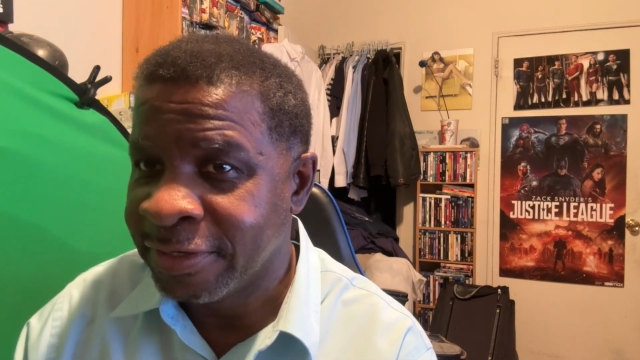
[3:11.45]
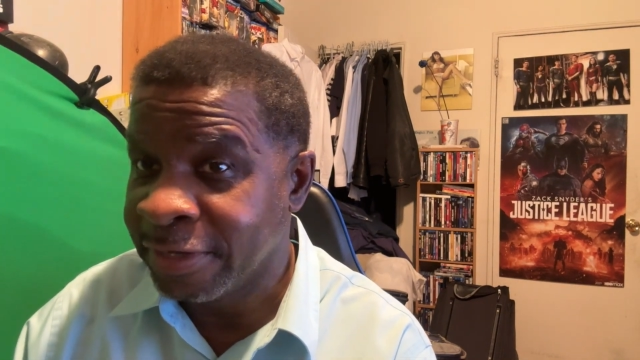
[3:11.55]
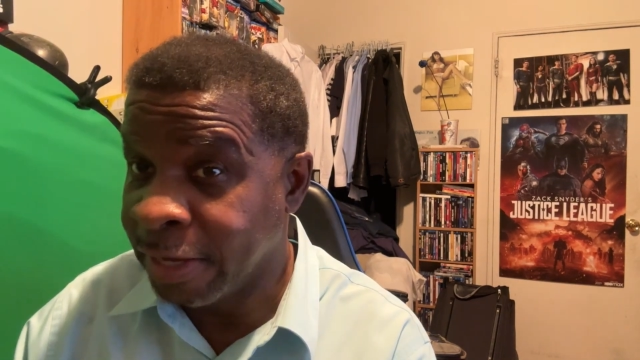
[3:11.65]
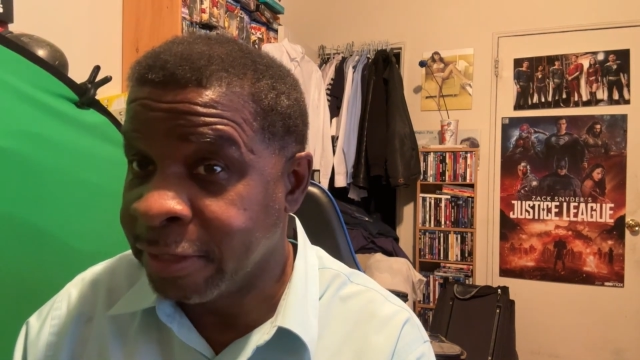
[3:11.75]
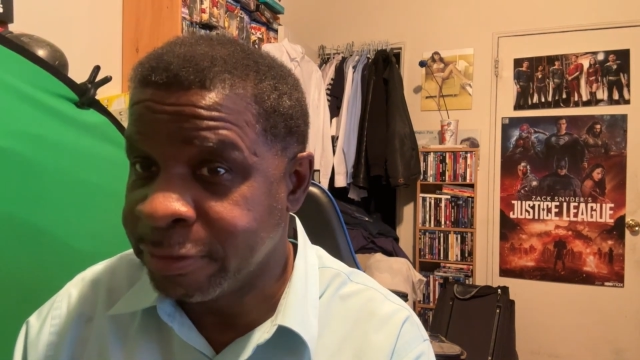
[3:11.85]

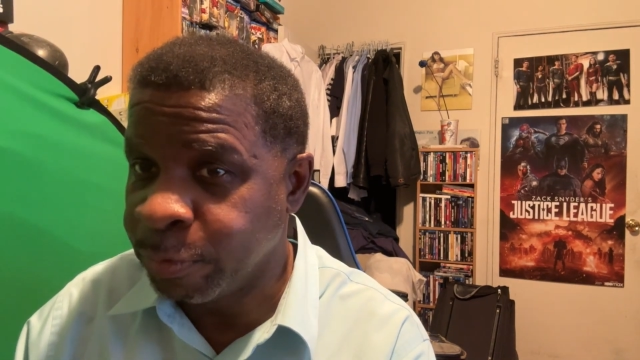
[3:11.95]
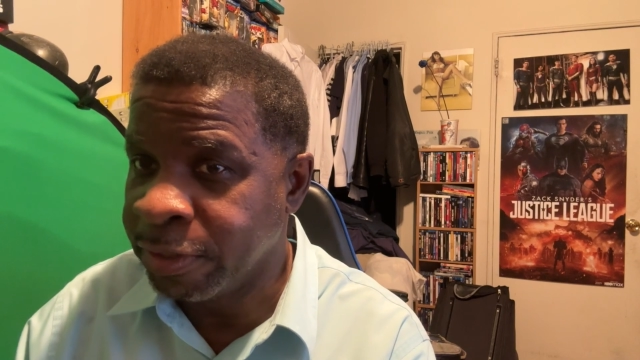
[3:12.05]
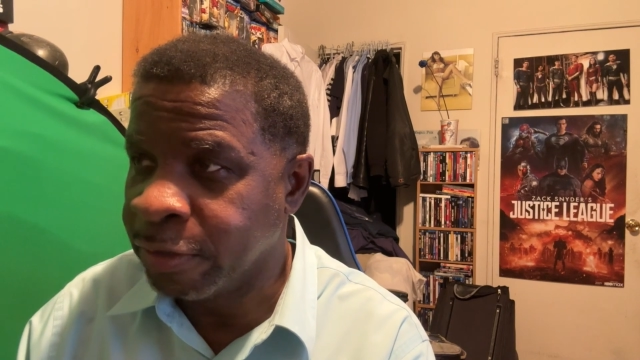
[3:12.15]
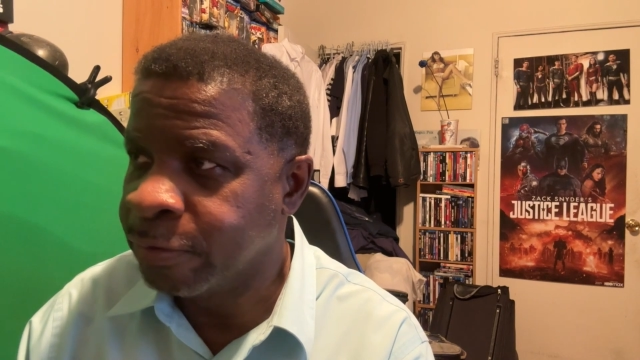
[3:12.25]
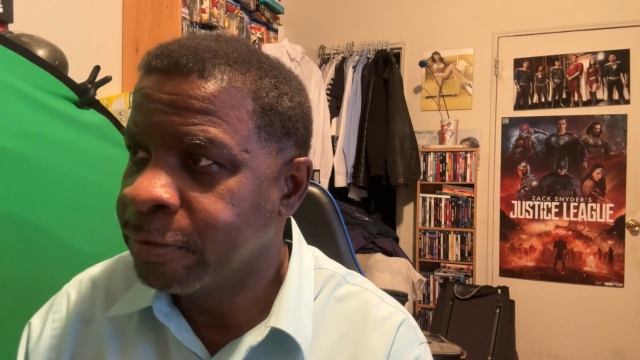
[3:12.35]
Now at least we
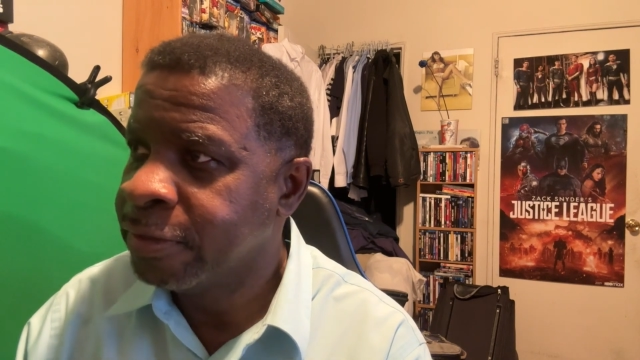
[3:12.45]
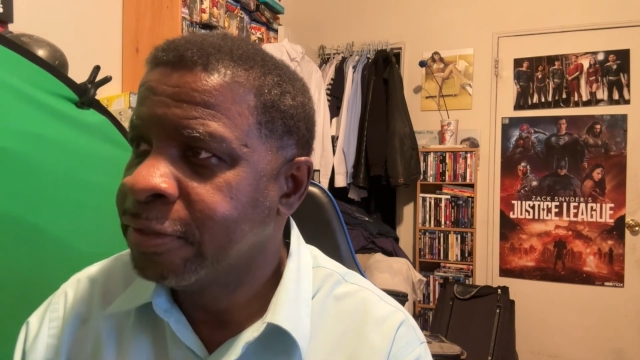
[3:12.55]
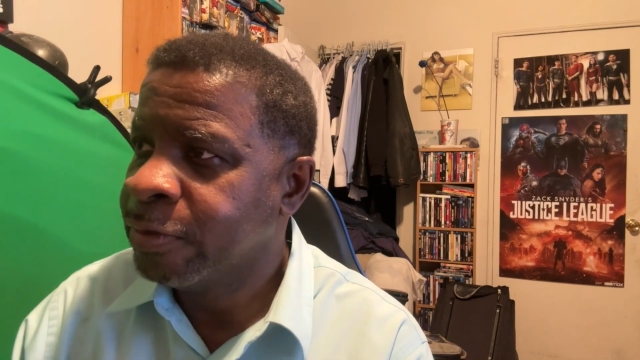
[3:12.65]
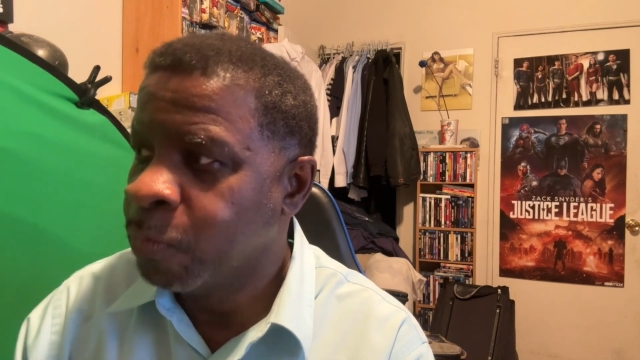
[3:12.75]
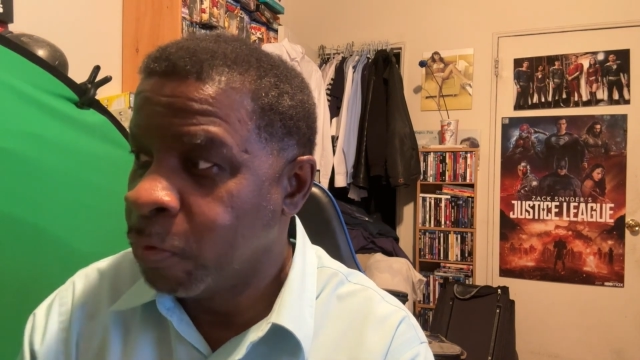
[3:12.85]
know
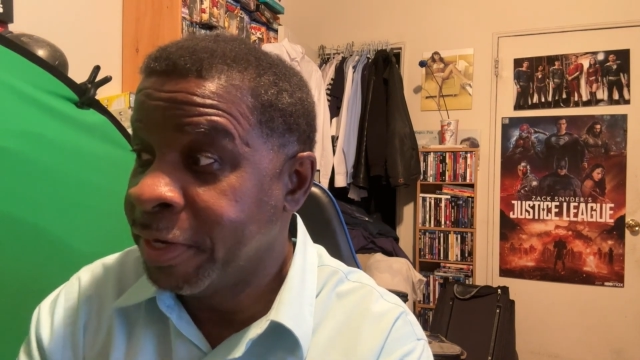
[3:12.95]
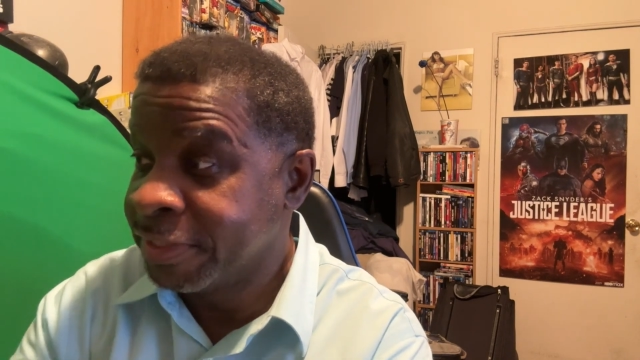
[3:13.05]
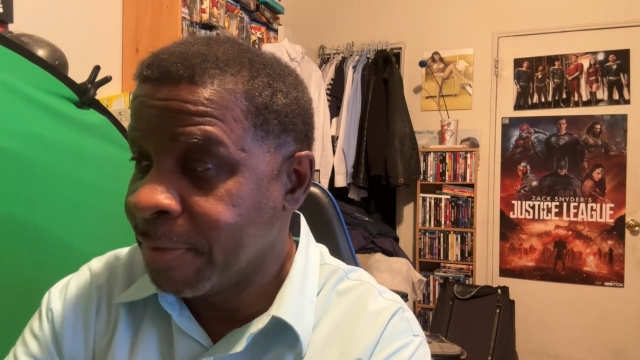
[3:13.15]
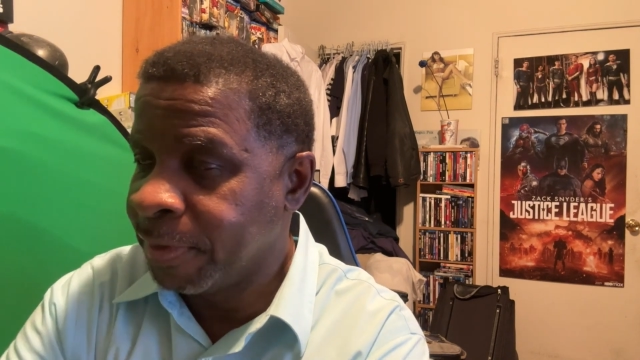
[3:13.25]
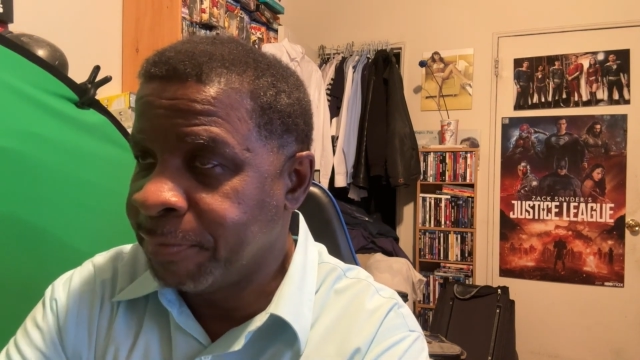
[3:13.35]
when
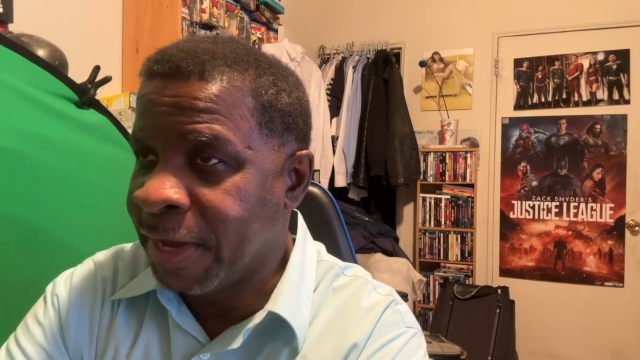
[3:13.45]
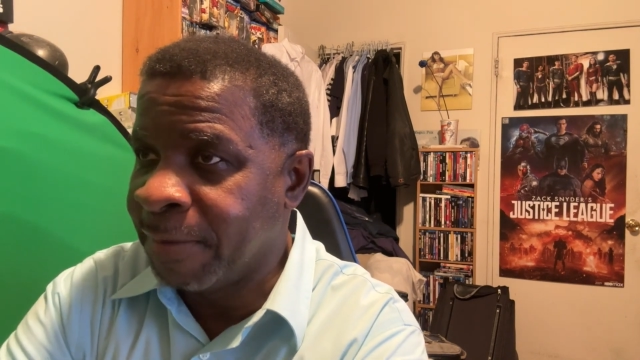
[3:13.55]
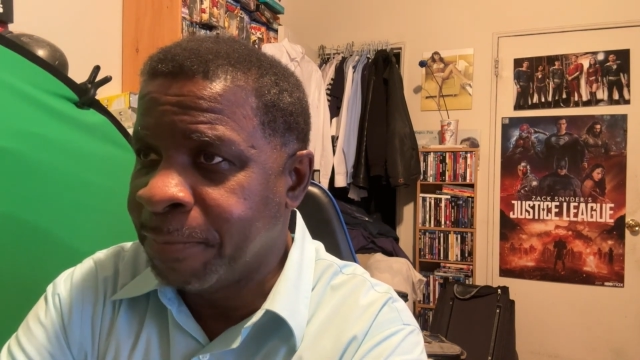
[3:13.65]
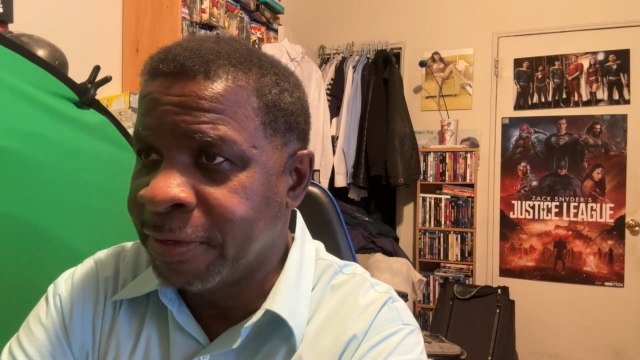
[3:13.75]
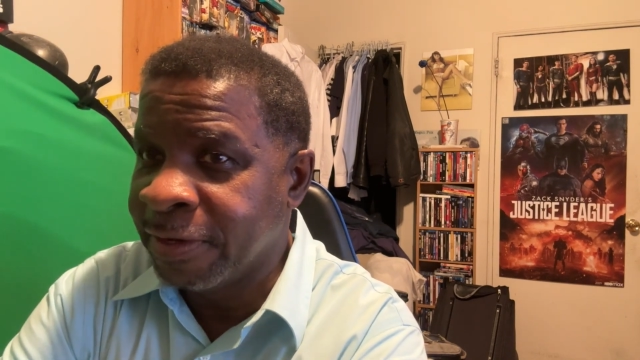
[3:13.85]
it's coming
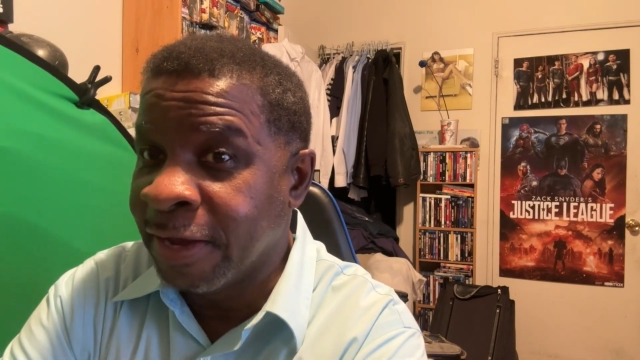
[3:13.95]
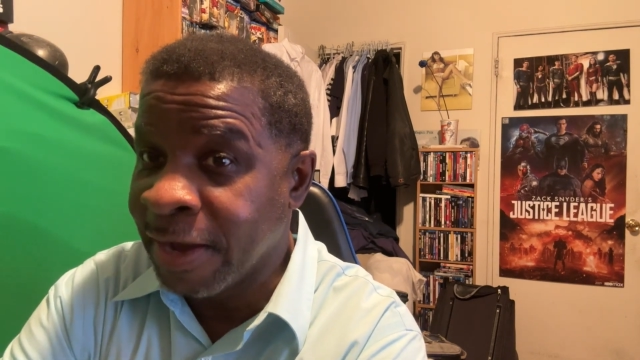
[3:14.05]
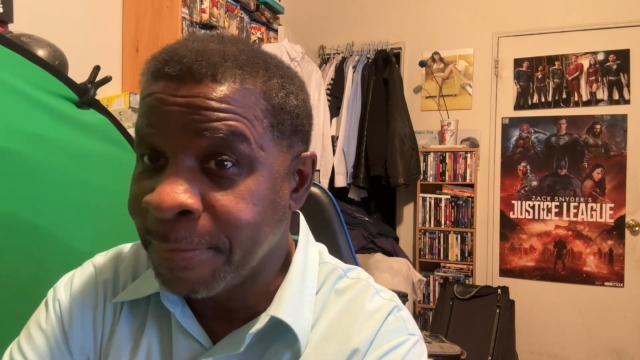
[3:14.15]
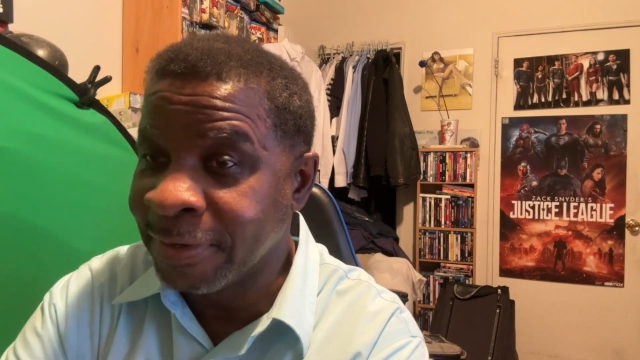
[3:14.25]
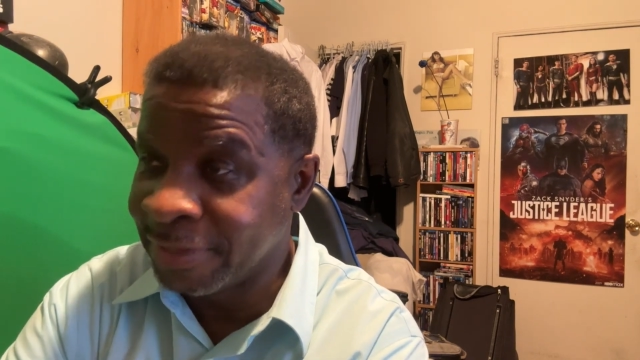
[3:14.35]
back. But a
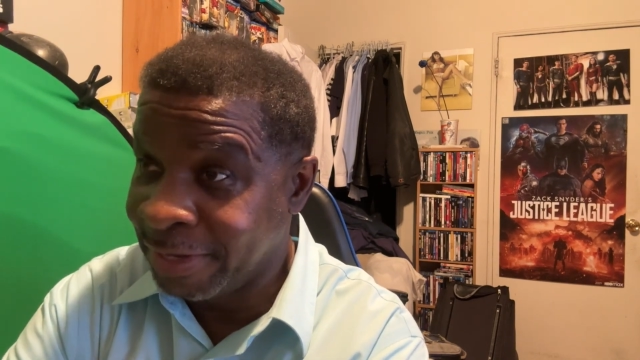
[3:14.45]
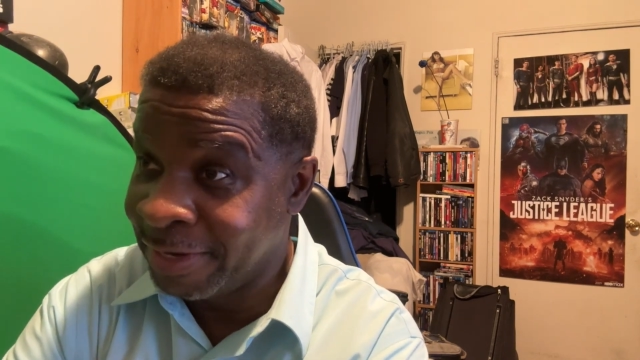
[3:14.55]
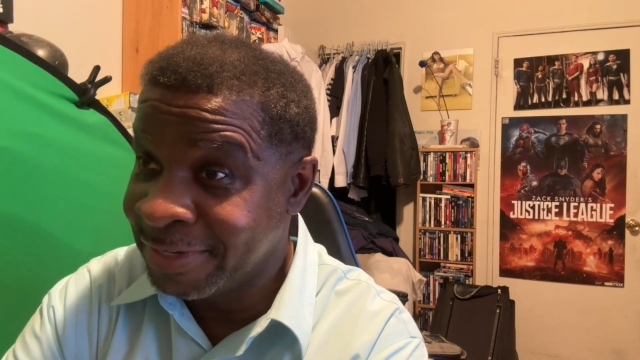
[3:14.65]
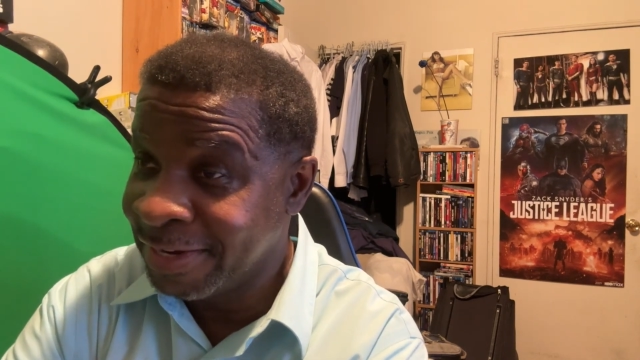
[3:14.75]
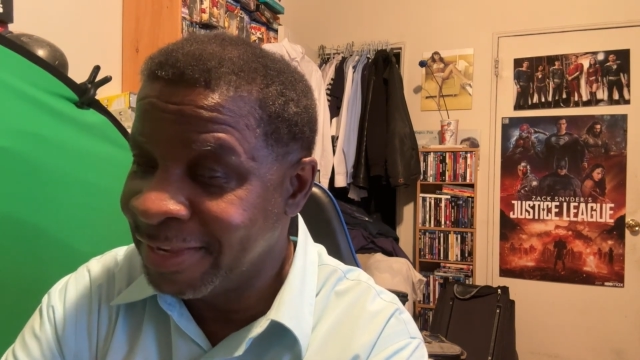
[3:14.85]
couple of things